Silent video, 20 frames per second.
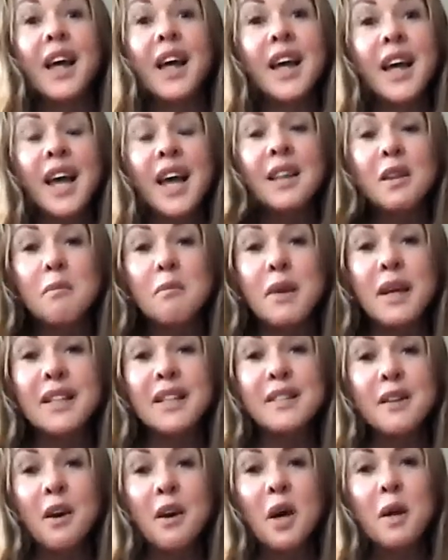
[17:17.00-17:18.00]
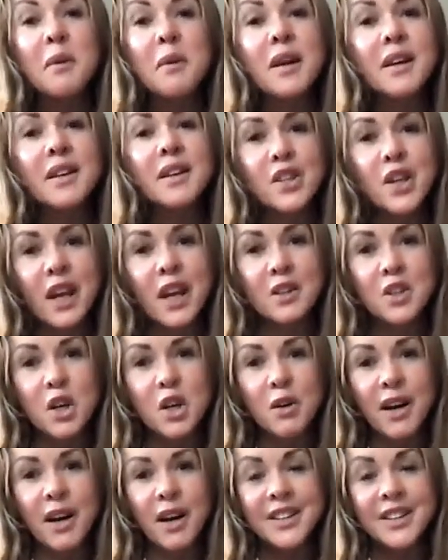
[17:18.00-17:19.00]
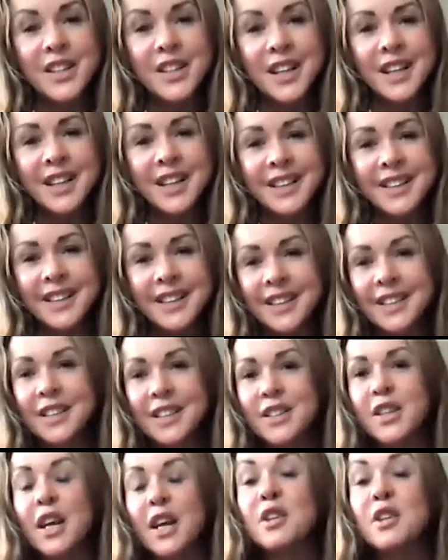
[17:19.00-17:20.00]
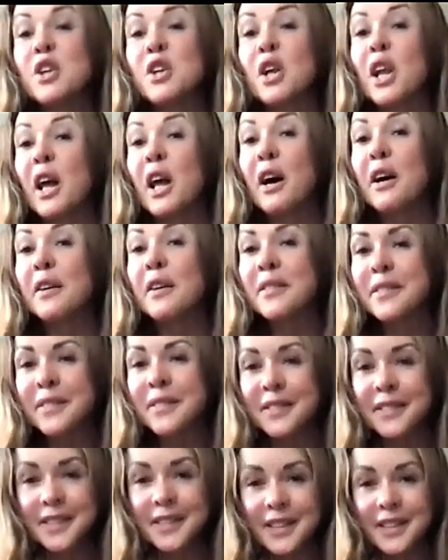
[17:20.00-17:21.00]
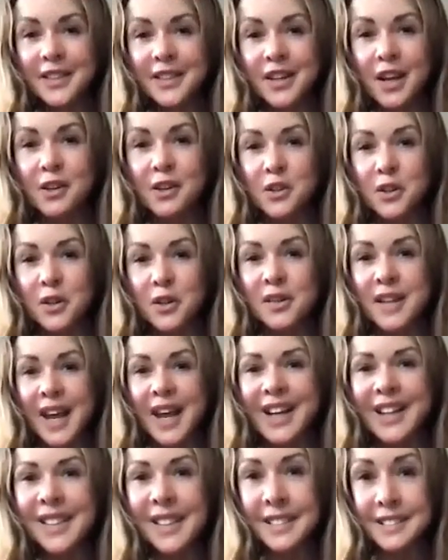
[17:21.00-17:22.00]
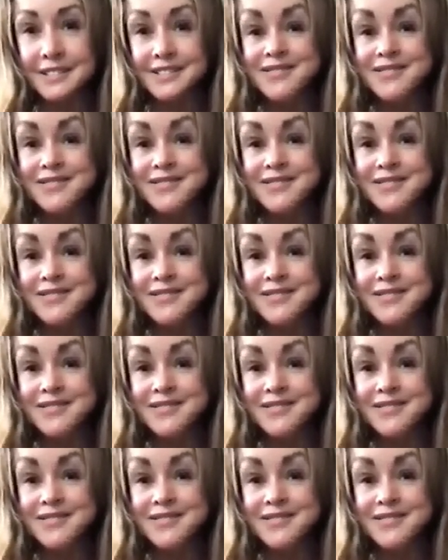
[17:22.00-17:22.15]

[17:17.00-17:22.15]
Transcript: In the meantime, change your energy, change your life, change your sex.